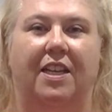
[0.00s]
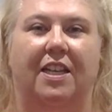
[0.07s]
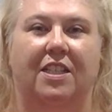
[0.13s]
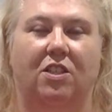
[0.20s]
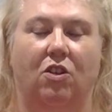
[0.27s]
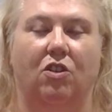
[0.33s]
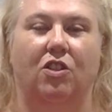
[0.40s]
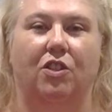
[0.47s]
as
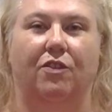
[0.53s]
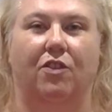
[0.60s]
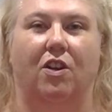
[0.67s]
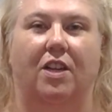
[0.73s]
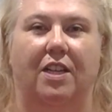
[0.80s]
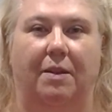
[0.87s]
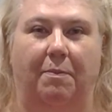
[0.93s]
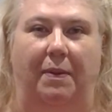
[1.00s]
long as you've
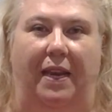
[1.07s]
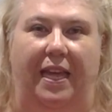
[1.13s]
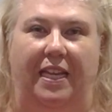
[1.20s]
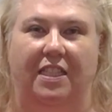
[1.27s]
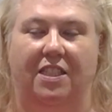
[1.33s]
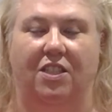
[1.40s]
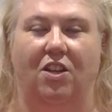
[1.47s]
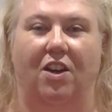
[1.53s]
got a
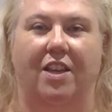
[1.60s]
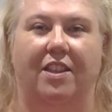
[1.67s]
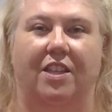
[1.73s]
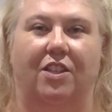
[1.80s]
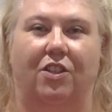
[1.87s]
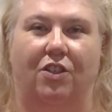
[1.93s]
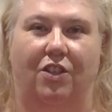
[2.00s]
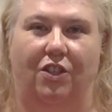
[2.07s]
plain side
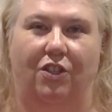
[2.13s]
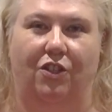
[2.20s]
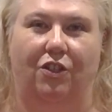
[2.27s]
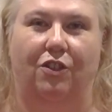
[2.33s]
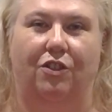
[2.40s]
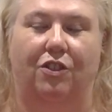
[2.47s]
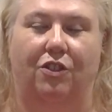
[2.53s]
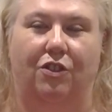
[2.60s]
that you can
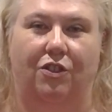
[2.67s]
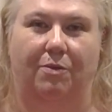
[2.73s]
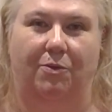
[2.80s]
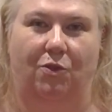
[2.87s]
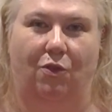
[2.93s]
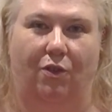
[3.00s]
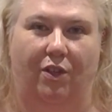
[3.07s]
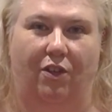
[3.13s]
use to do some
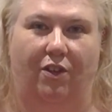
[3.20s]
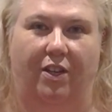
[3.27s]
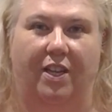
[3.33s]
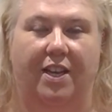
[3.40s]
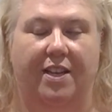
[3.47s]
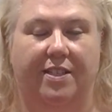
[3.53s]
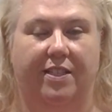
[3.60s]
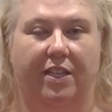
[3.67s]
drawing on.
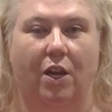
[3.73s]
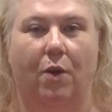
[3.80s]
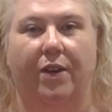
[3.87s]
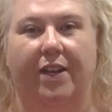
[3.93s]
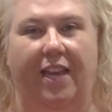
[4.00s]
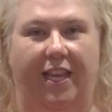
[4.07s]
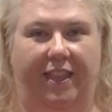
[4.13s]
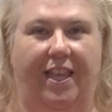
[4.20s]
So go
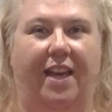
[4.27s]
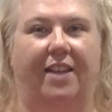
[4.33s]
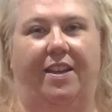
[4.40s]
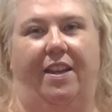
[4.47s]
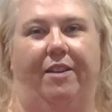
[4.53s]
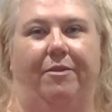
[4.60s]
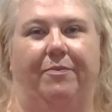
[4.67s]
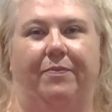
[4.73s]
and get that
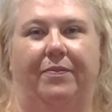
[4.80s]
now.